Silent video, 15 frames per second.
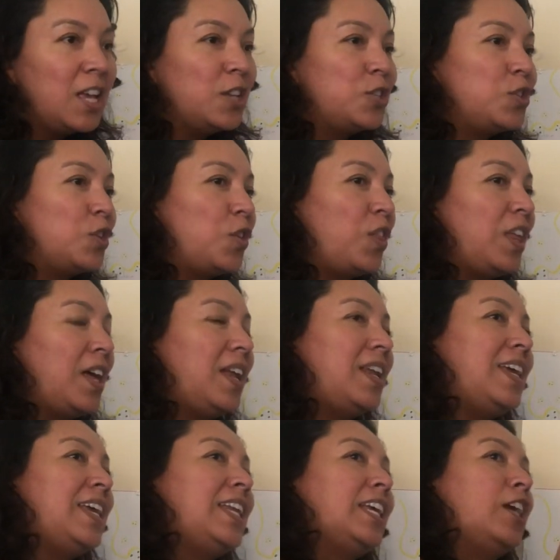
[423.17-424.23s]
so that
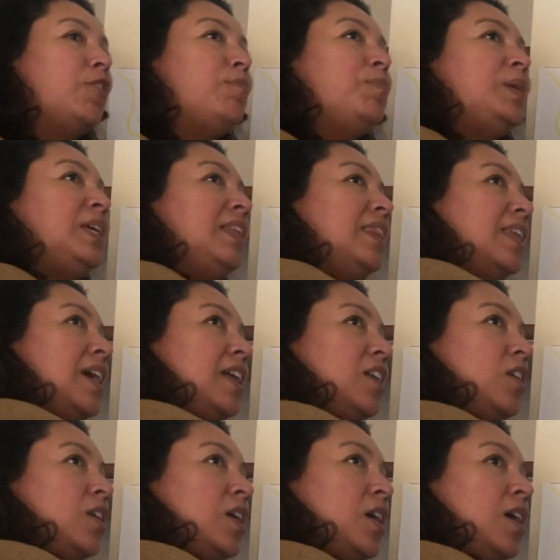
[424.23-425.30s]
it can be then
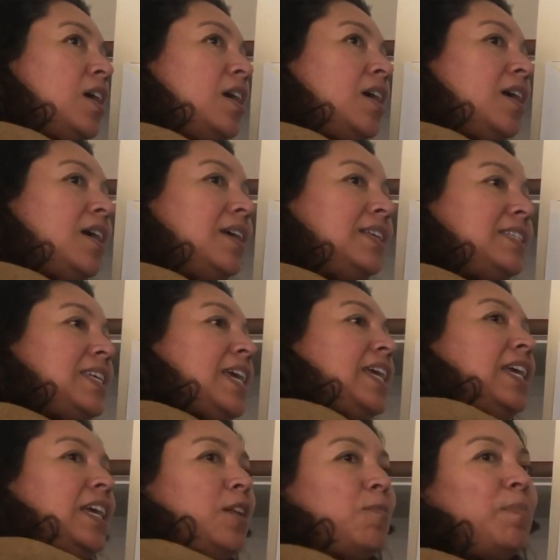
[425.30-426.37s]

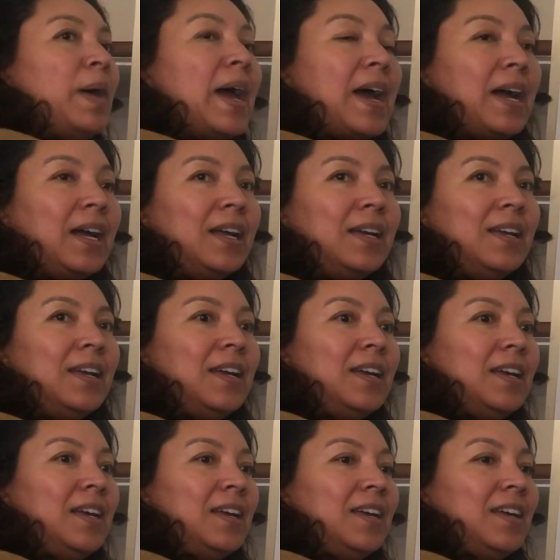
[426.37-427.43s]
taken back
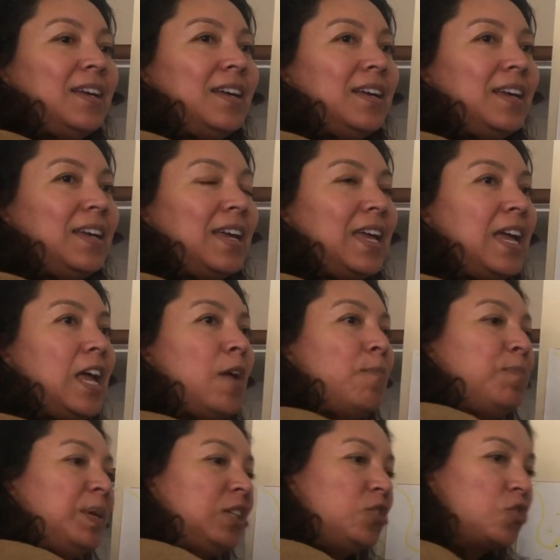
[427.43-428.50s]
and
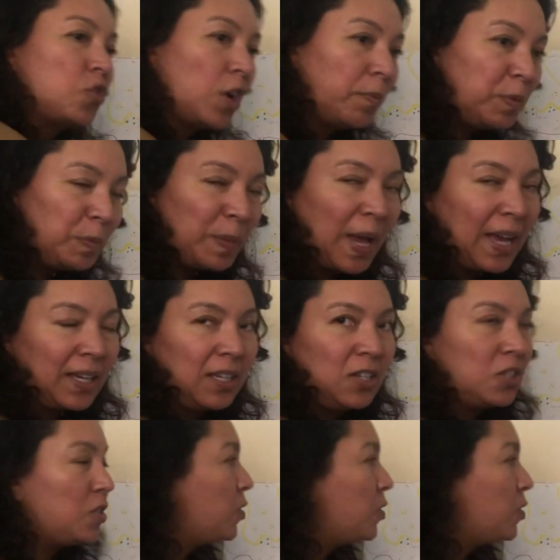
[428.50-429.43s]
be dropped back into